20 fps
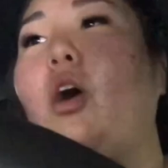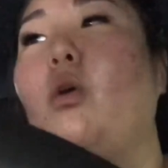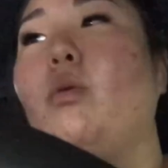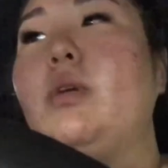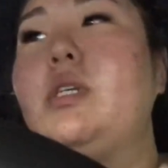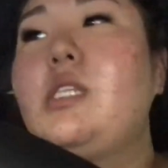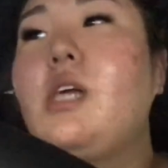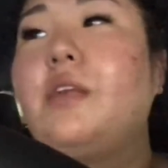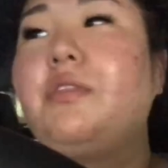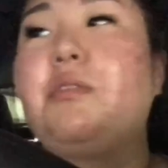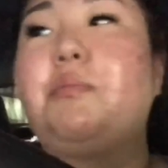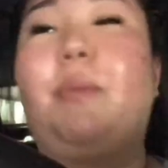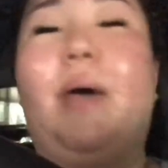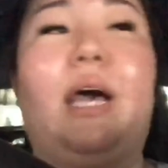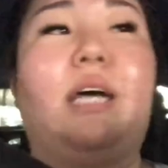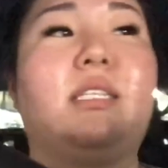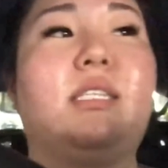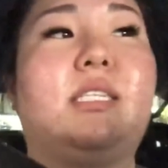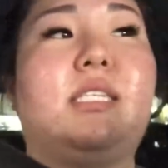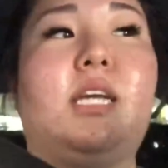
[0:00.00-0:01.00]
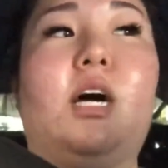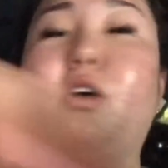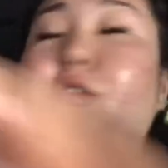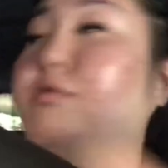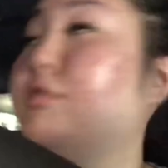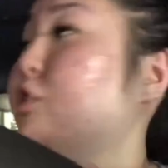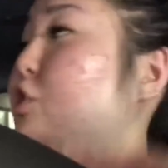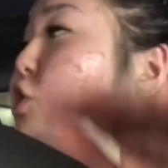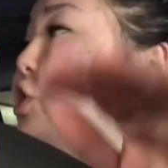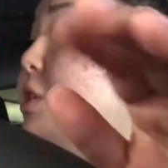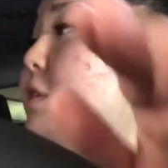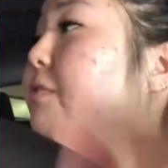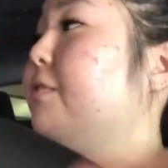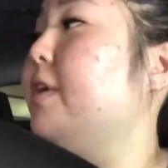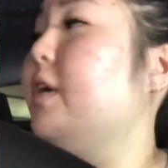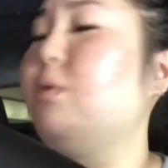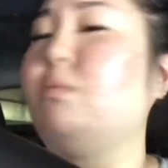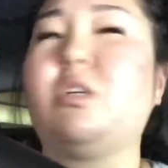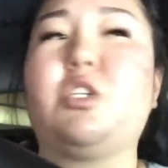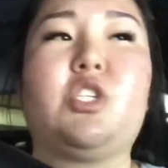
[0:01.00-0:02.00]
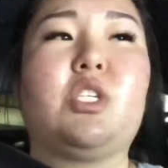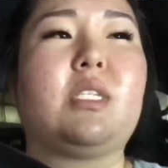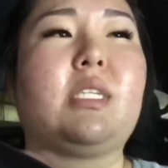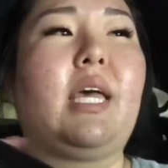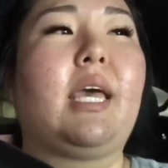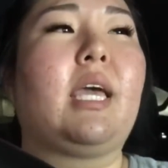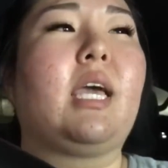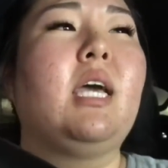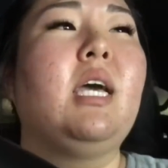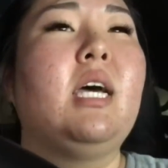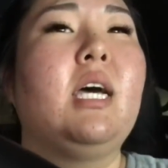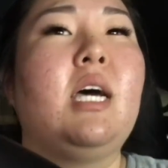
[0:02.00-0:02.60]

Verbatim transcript: always got the pastel version of it, which is like